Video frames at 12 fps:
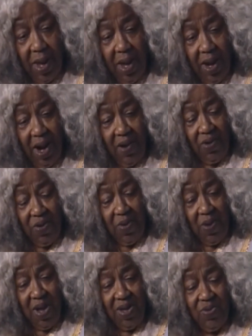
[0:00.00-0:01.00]
And I
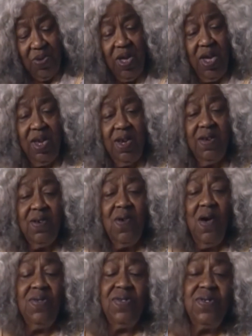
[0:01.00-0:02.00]
remember as we headed
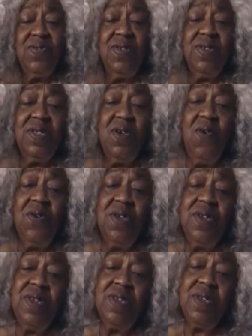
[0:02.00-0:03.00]
across the street to go
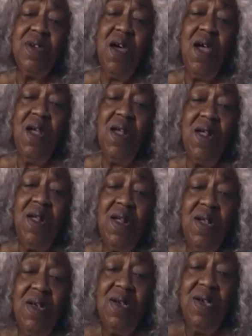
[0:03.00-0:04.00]
get in the car,
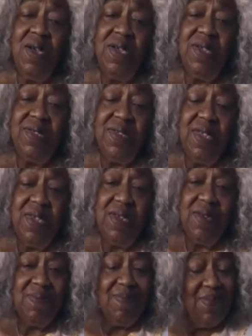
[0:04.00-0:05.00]
he
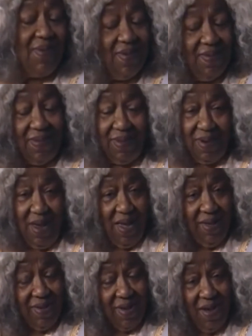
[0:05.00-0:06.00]
said,
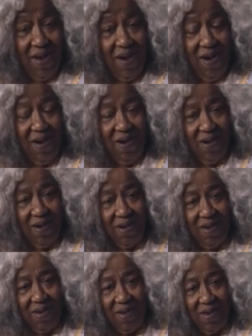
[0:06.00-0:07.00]
nice car.
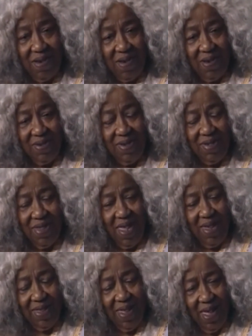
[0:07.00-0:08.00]
Just
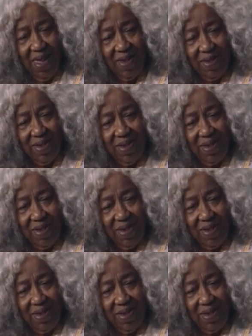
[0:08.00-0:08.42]
like that.